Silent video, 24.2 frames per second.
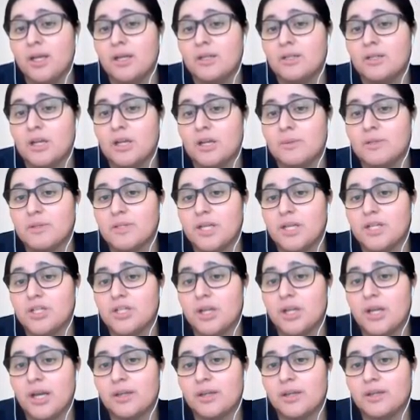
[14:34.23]
Documentation
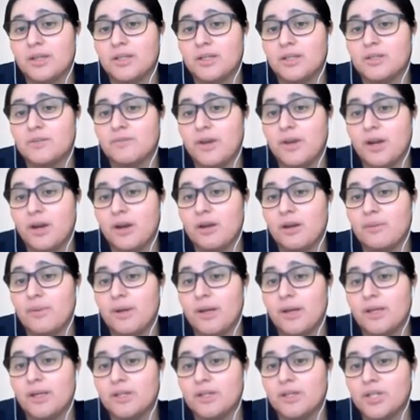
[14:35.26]
guidelines vary by
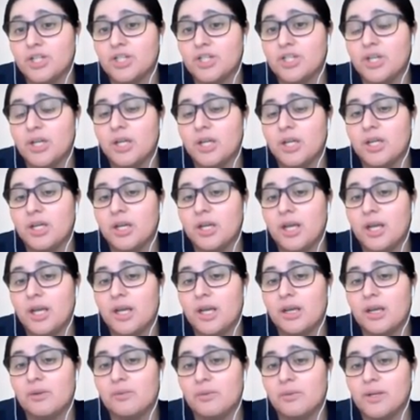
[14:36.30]
condition,
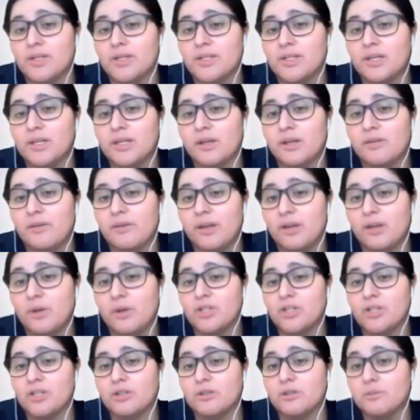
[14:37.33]
and recent
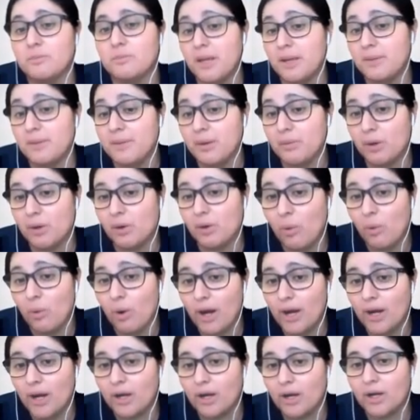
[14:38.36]
evaluations may be
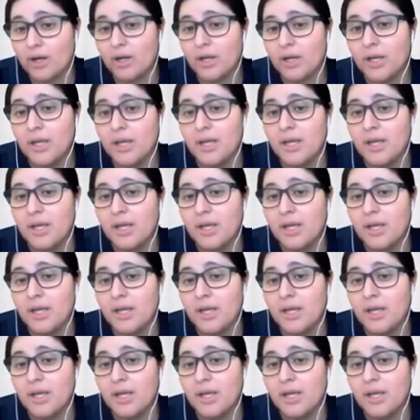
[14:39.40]
required